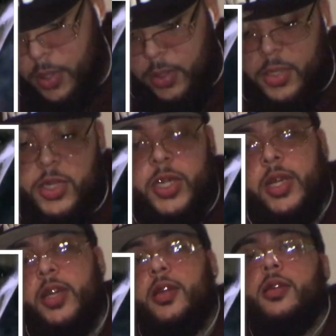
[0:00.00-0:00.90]
This shit
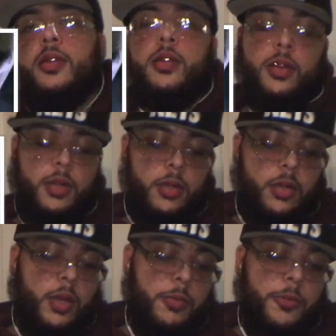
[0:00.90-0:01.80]
hitting.
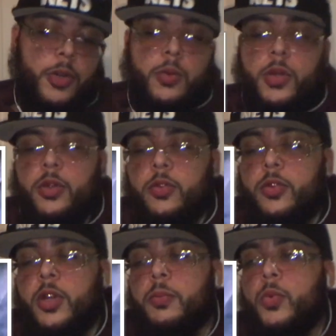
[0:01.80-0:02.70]
I'm fucking with it. This is
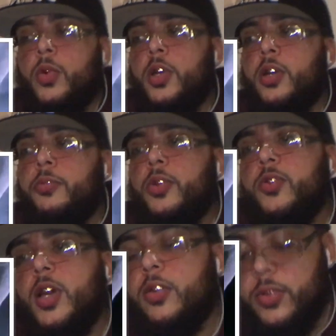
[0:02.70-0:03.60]
Dee Mula
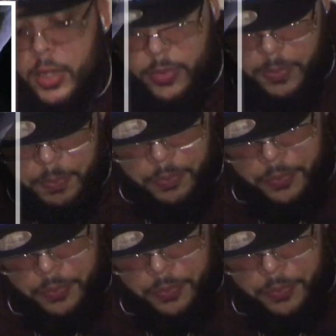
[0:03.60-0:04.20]
Freestyle 7.